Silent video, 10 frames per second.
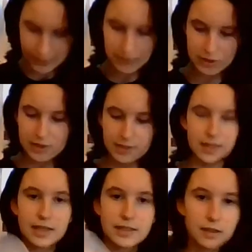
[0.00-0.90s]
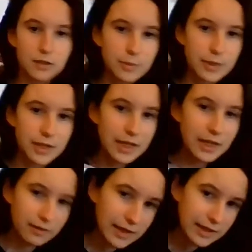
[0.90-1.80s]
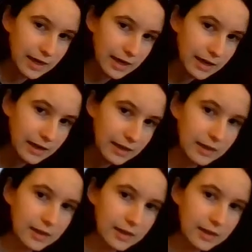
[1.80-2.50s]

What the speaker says: literally says open here right there.